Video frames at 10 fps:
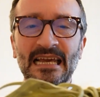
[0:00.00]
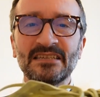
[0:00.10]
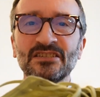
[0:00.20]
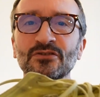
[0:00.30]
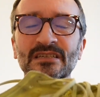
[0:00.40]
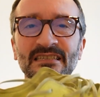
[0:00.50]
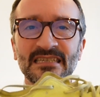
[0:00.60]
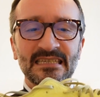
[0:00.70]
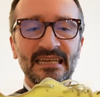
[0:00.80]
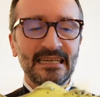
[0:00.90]
As you can
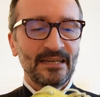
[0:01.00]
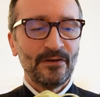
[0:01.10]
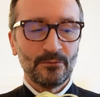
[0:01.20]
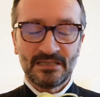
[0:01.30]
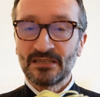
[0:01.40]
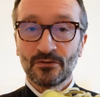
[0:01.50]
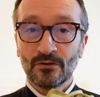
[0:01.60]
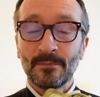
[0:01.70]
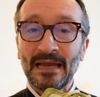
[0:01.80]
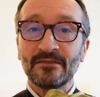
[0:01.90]
see, if I was to
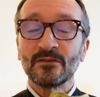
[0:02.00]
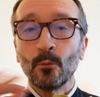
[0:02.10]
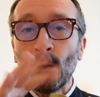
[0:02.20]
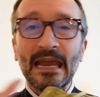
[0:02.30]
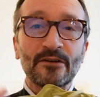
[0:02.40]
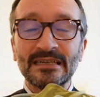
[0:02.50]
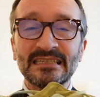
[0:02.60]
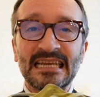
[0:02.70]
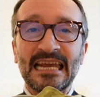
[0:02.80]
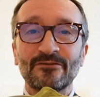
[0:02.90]
talk about the wear and
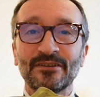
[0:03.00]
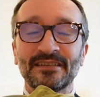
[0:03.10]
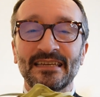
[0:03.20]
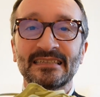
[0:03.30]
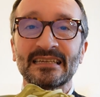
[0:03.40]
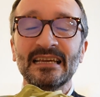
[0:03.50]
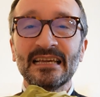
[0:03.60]
tear on these,